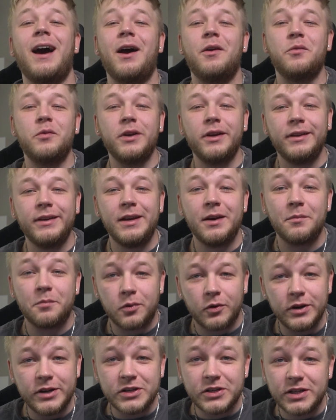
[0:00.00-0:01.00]
I really
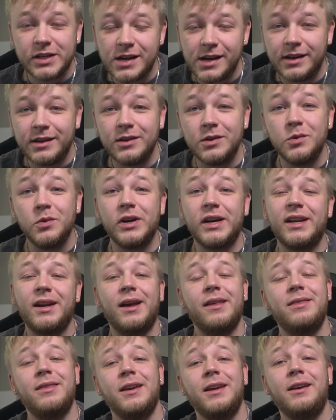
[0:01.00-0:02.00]
appreciate you, and
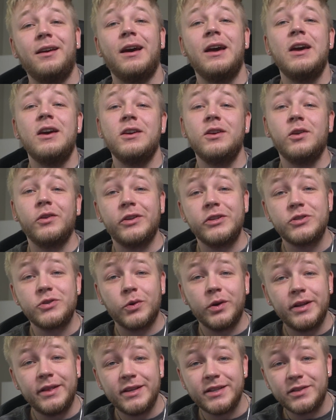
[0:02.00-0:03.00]
I think you'll
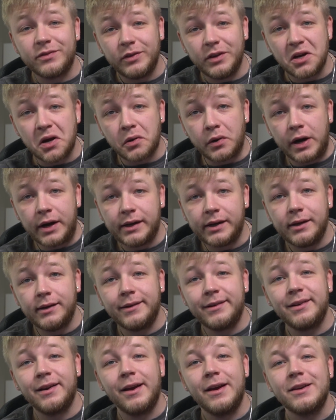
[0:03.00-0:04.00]
enjoy this video right
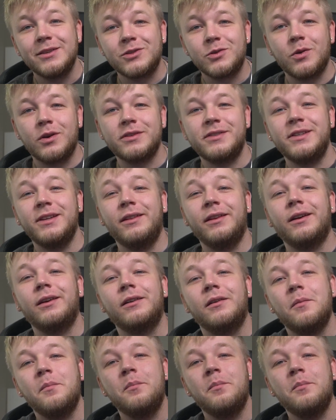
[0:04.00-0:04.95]
here. So I'll see you there.